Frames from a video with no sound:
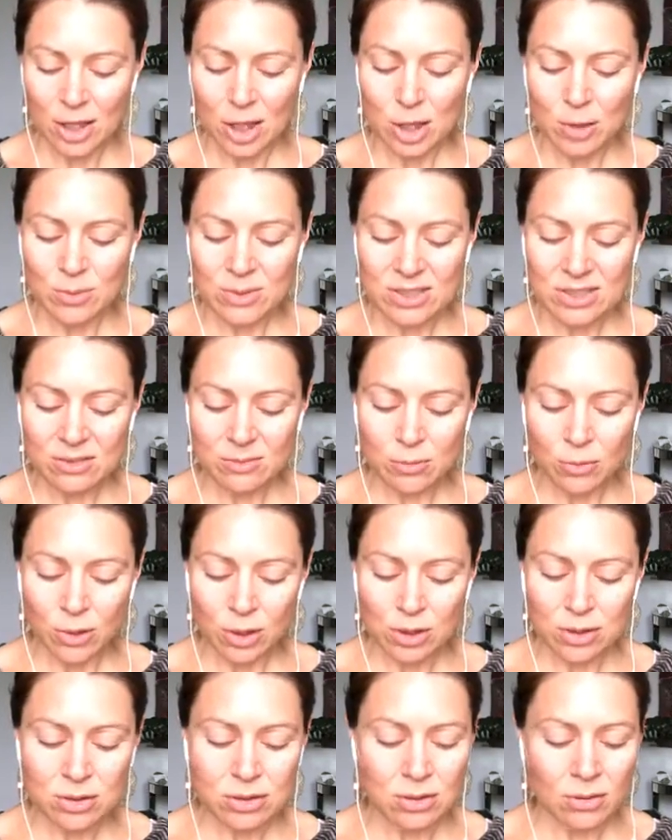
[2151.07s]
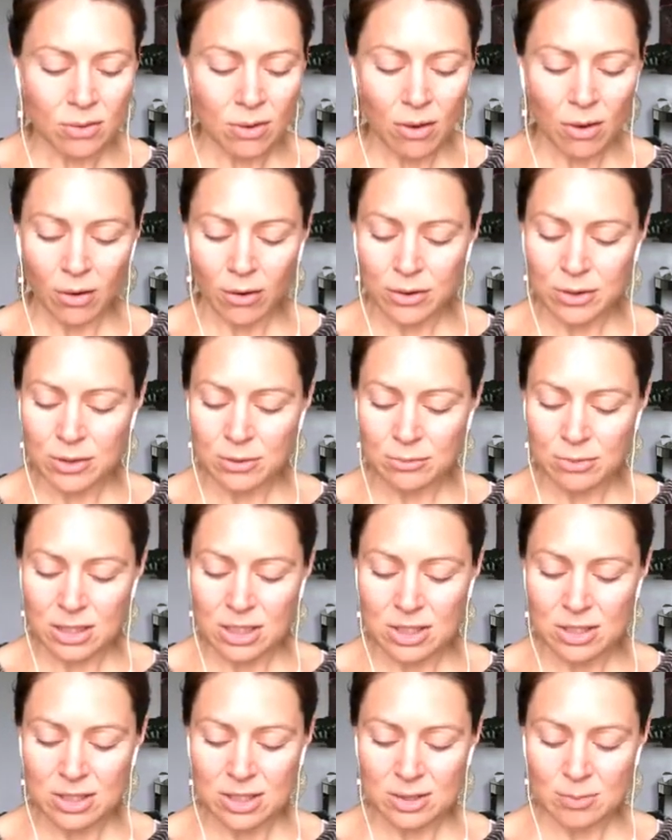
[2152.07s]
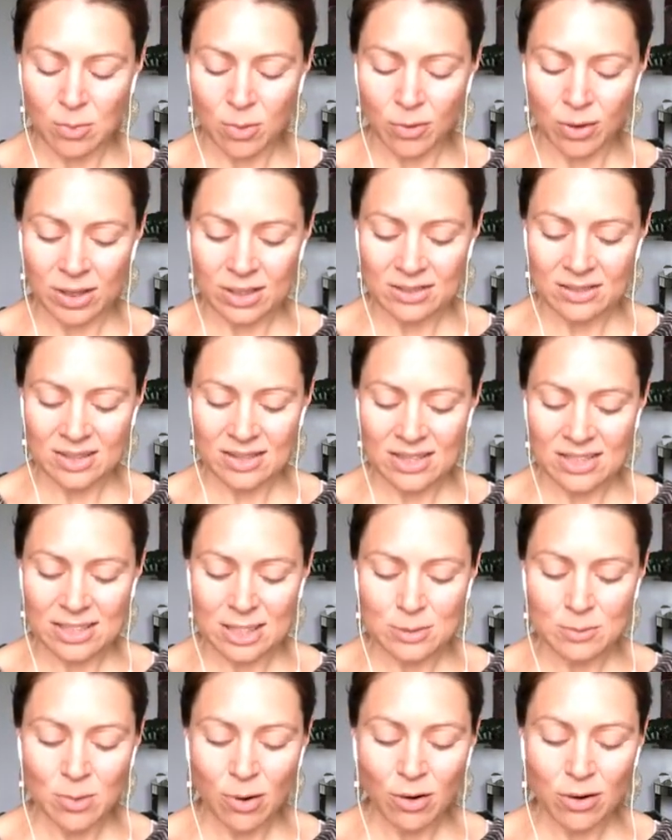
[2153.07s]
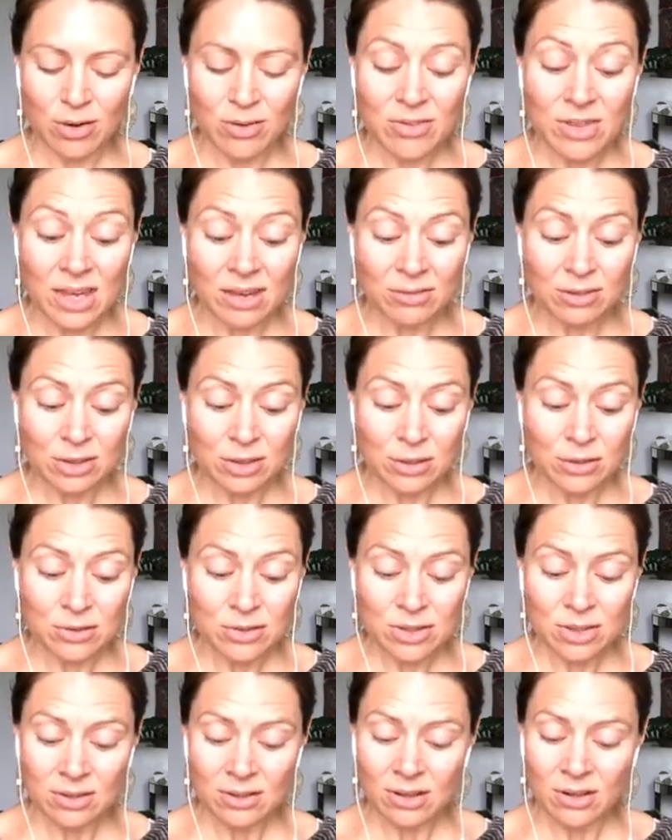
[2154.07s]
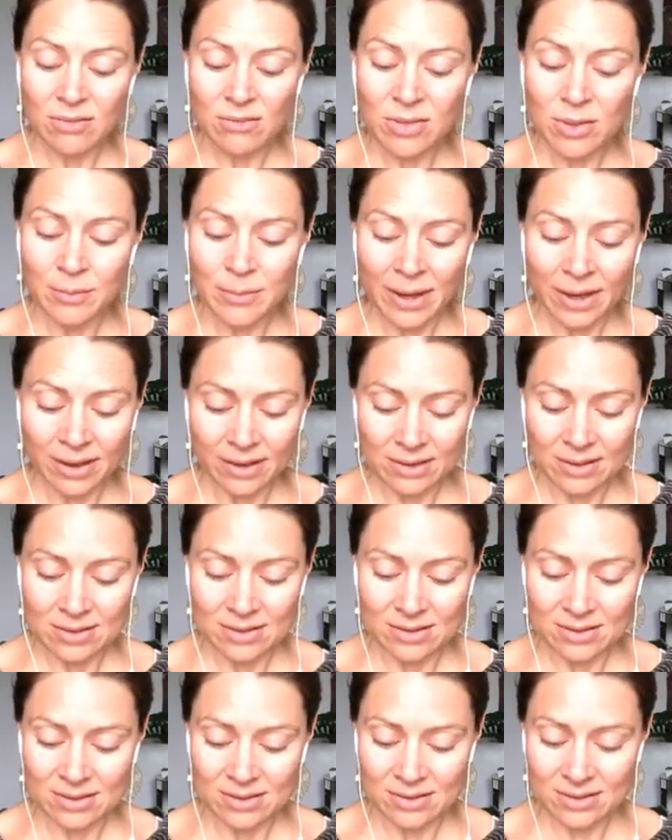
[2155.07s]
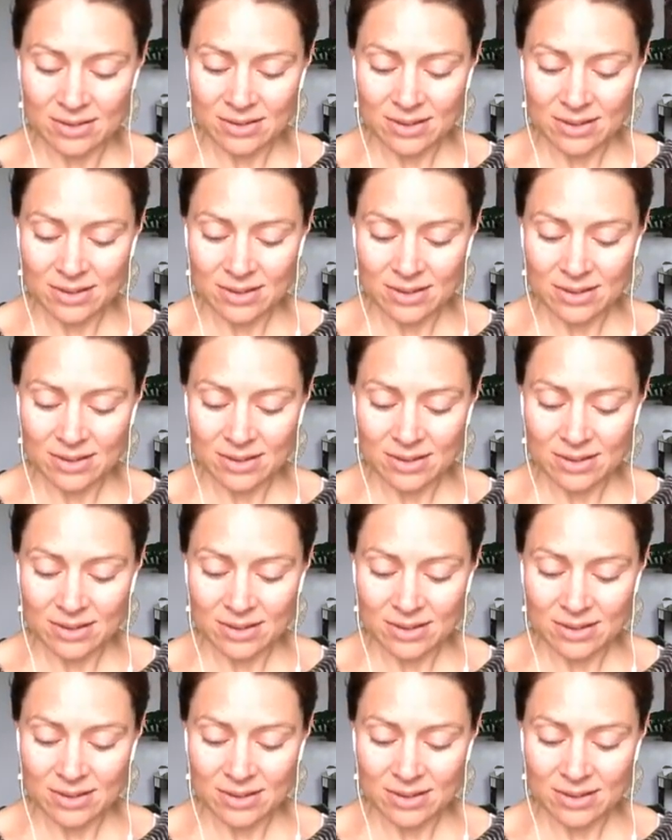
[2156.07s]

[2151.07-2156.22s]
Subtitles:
Humans have worked so hard to reach this point, and this is part of the evolution of the mind.